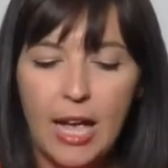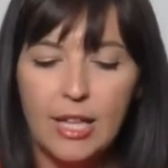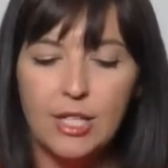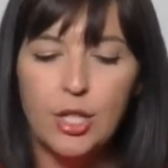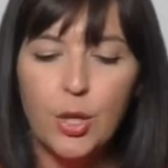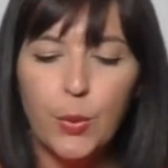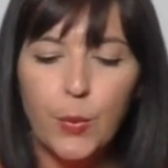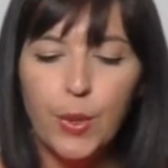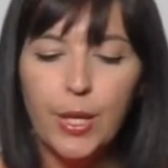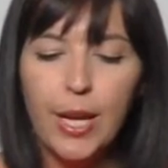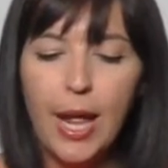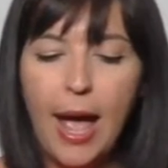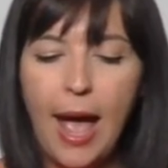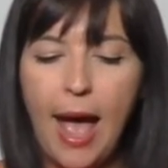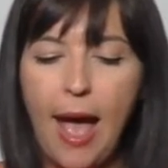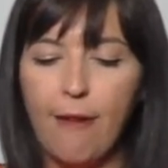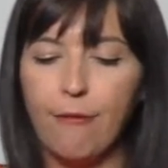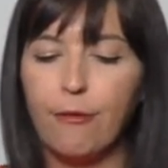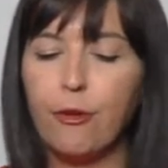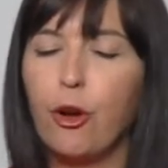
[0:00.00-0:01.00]
So what I
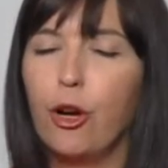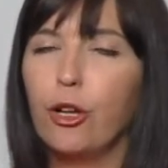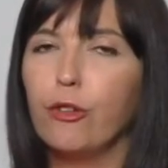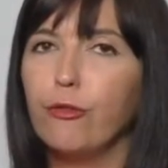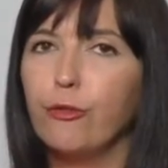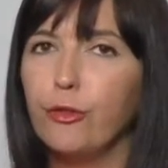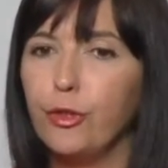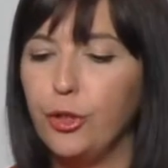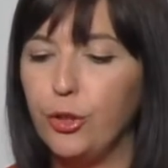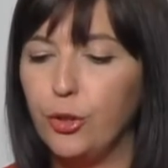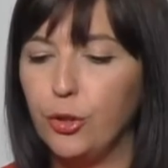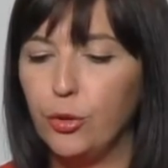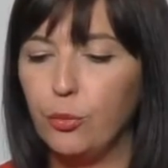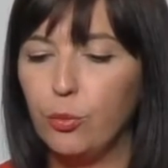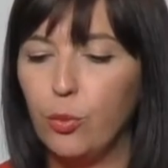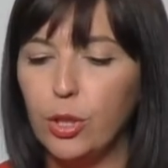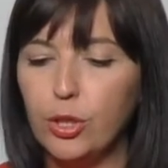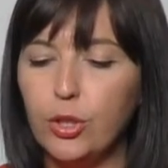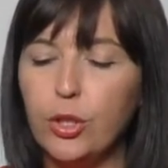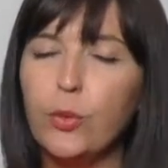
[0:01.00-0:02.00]
have got for you,
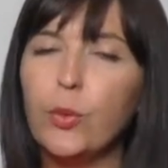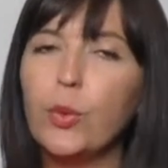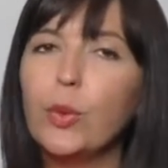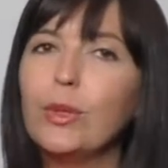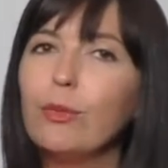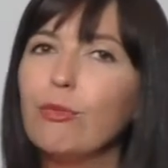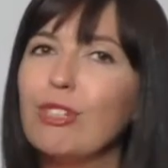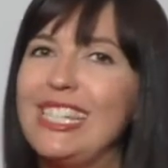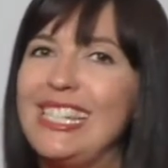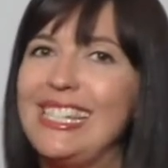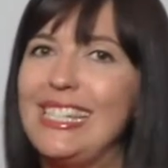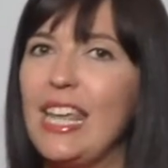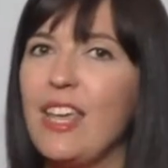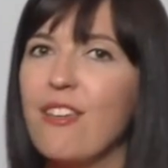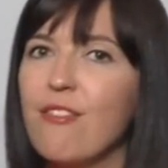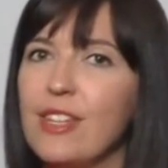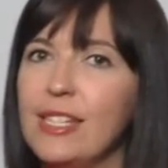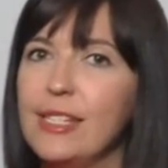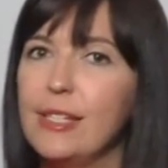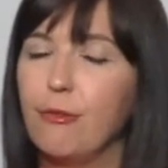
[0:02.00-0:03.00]
what you will
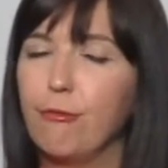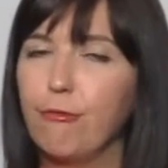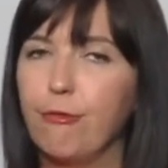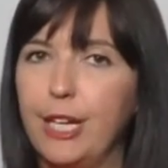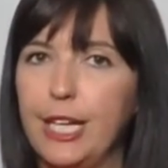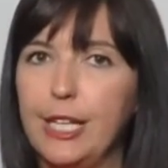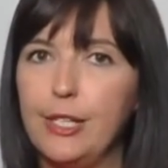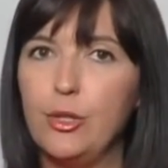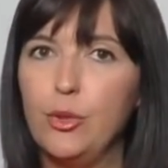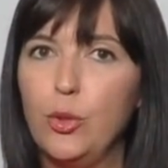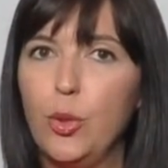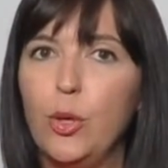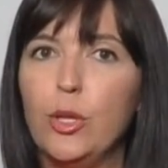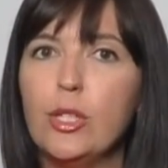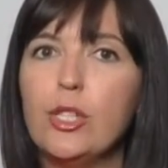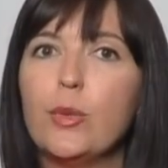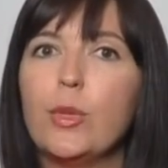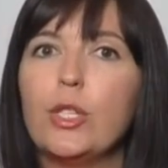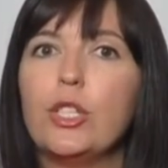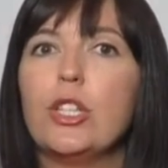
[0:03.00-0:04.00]
receive as a
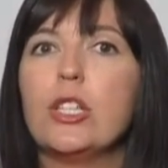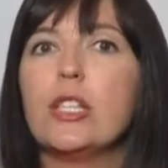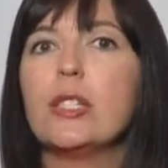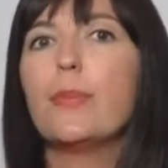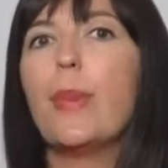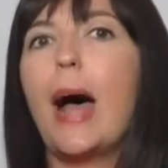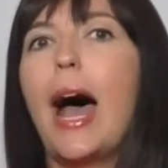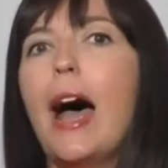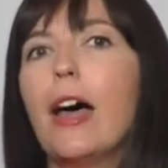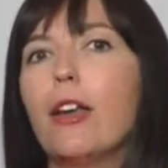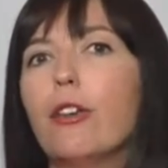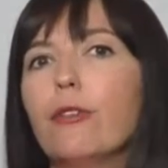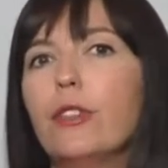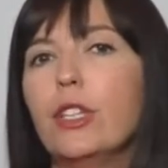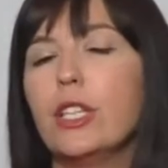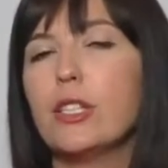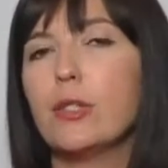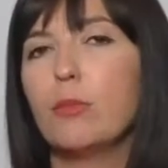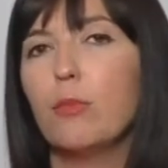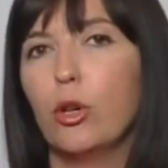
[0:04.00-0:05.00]
resource, which is part of
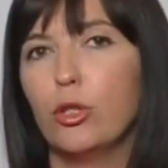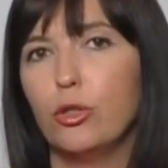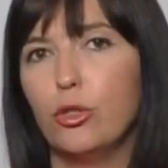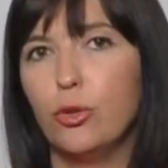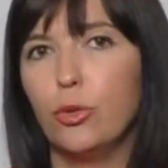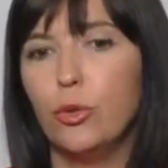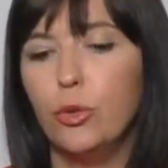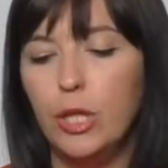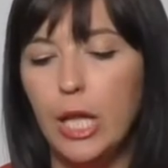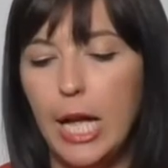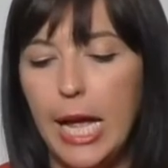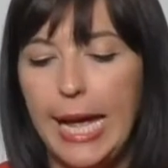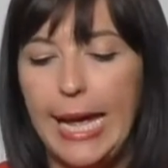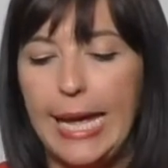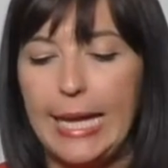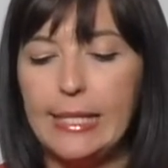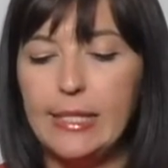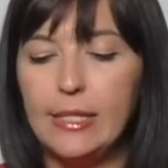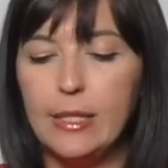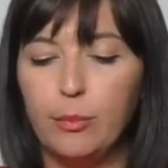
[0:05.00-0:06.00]
this module,
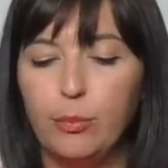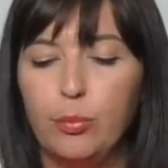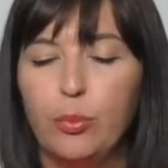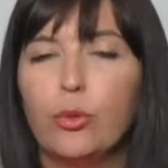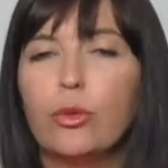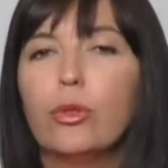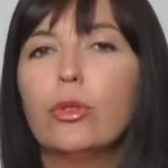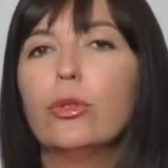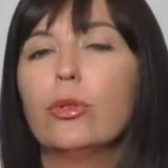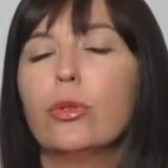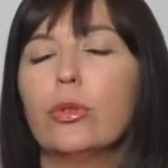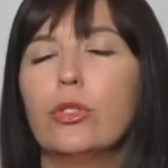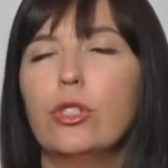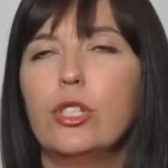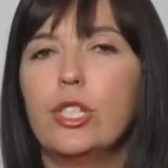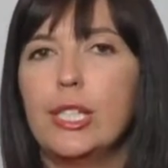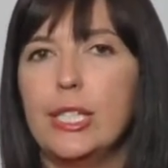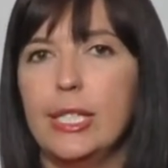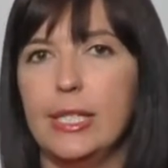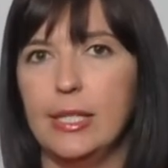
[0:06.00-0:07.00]
is the book
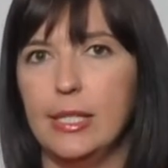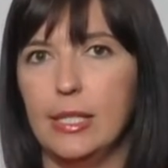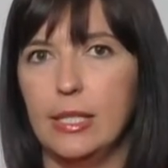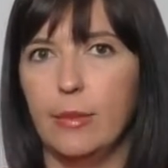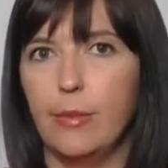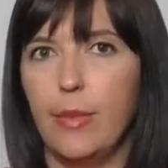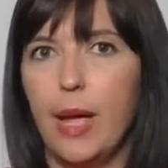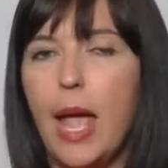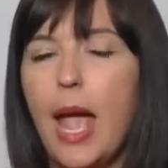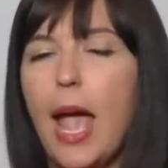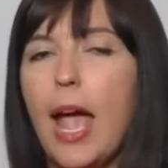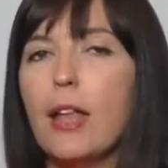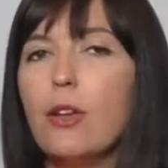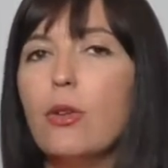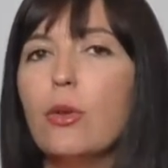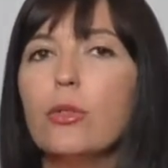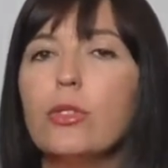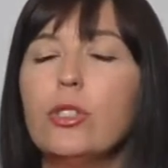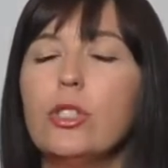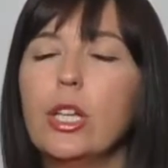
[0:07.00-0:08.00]
launch system,
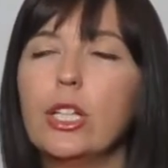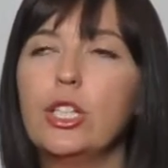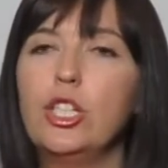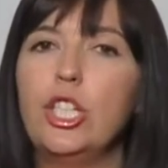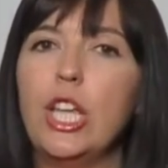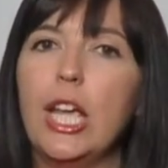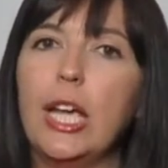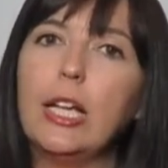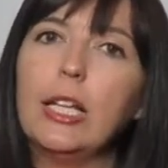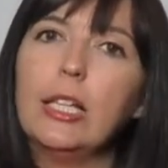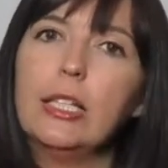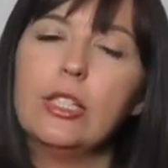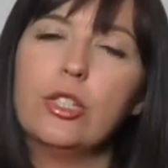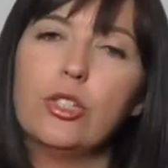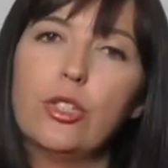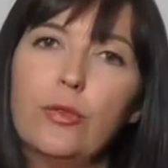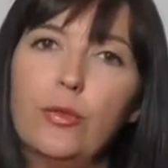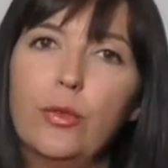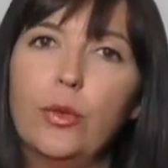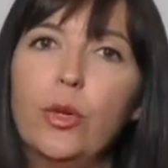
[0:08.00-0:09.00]
and also a
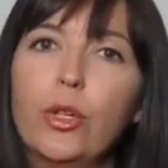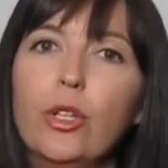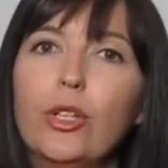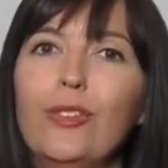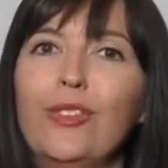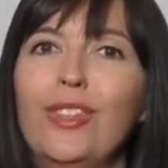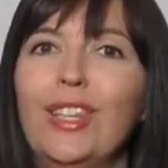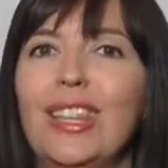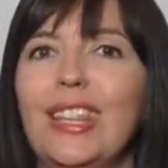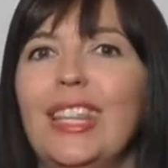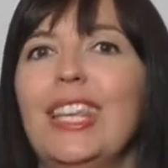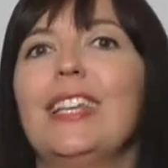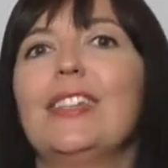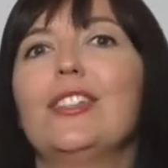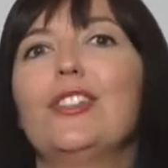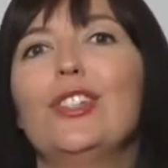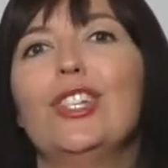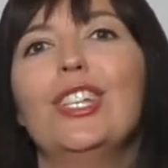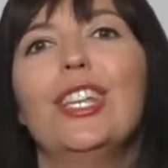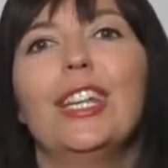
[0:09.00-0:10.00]
checklist of all of the
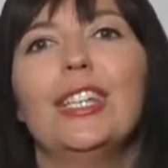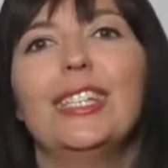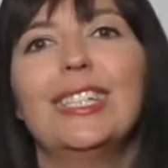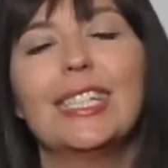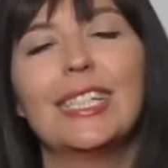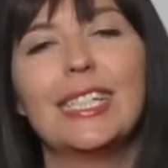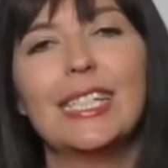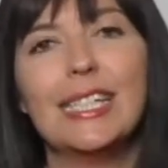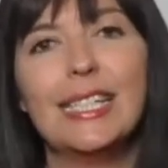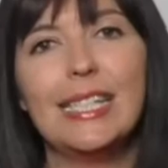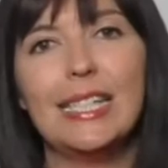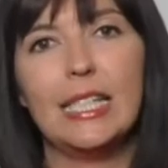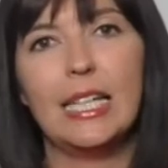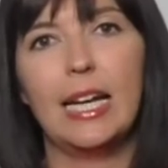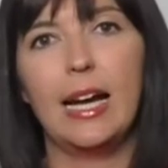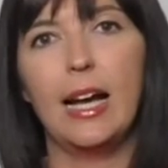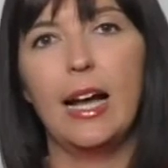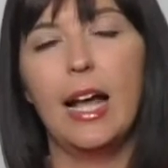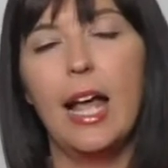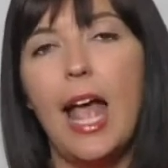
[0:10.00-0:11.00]
things you need to
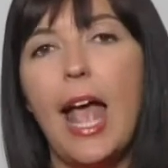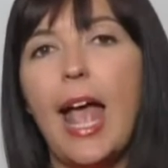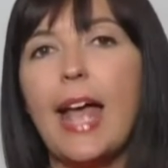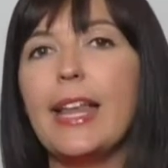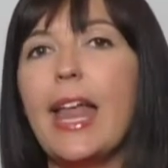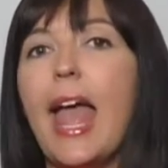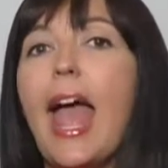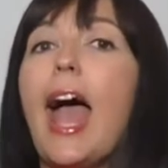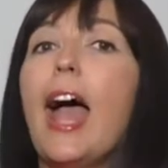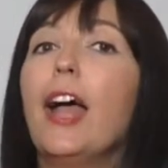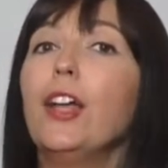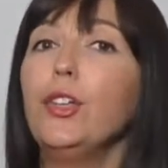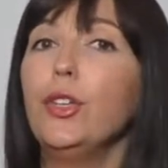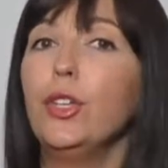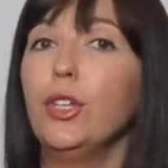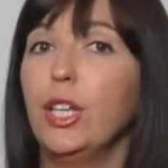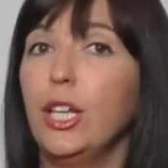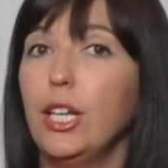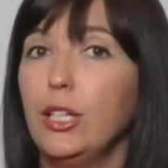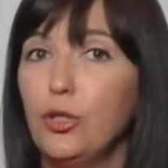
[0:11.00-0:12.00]
consider and how
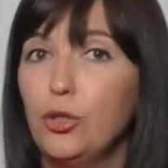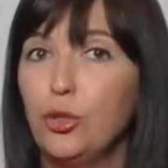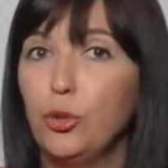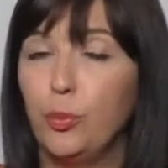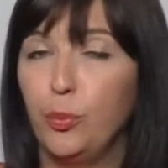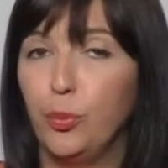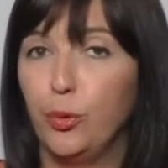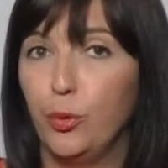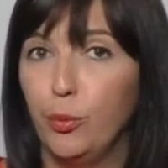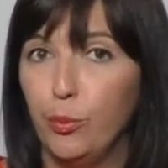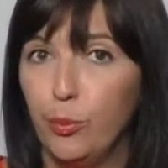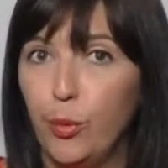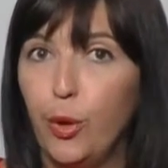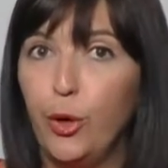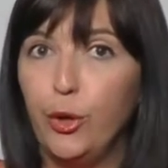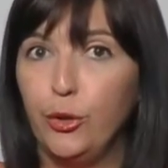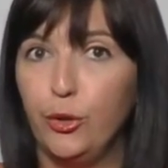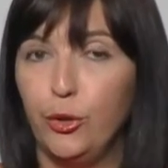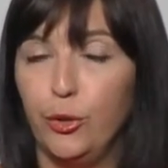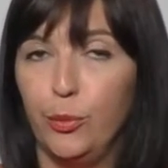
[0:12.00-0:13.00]
you need to
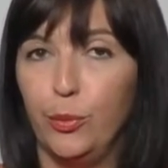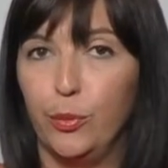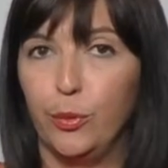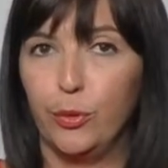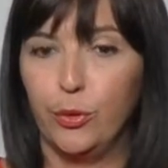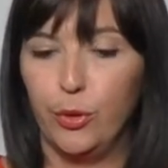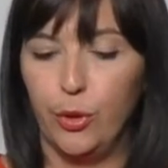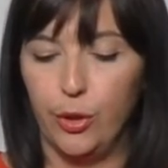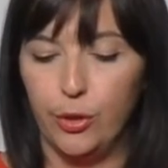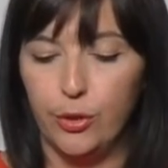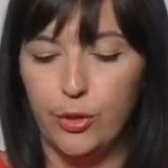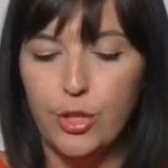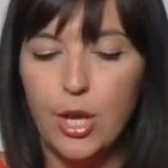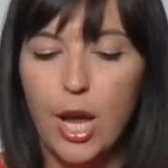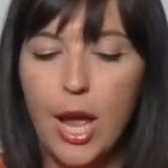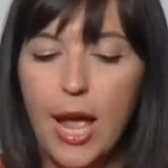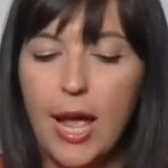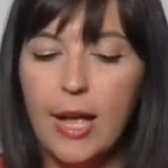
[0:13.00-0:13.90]
promote your book launch.